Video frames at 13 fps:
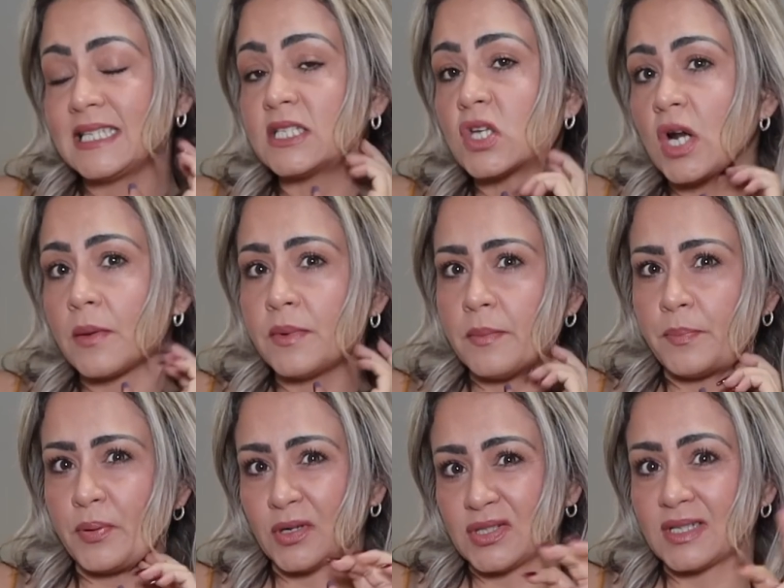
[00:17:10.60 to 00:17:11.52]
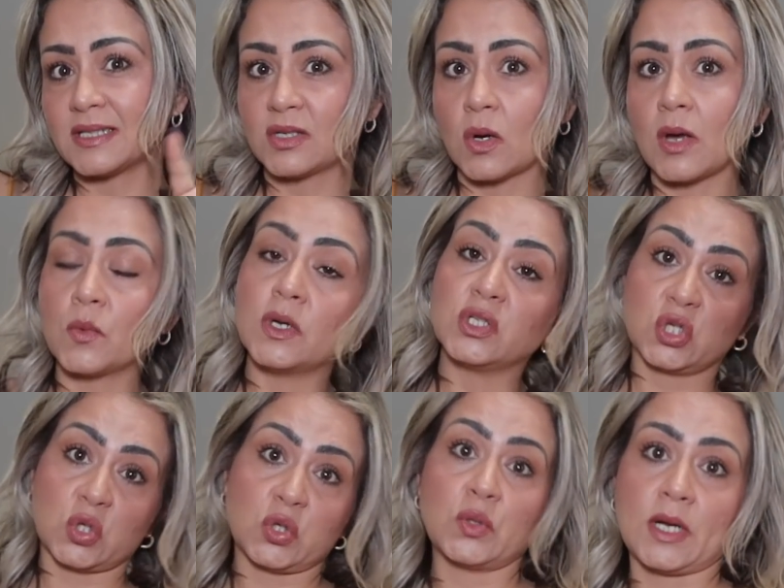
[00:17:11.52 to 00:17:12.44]
is gonna be a process, so I will
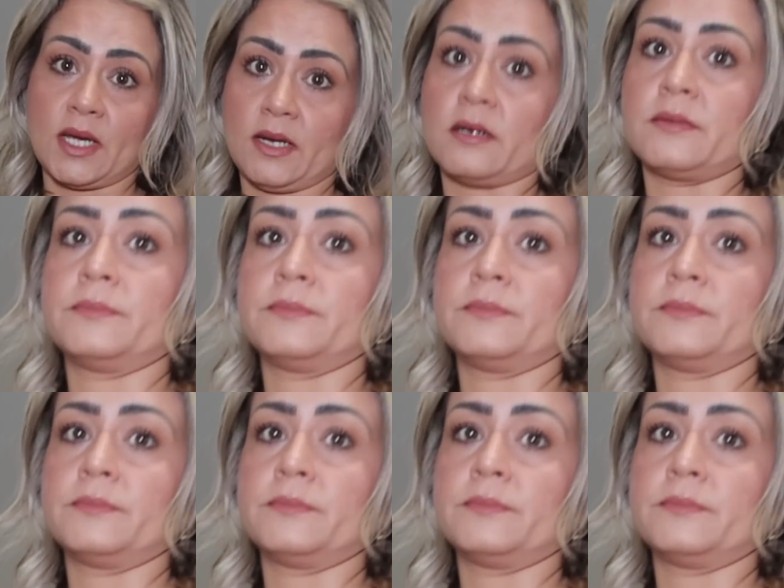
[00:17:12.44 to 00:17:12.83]
show you later.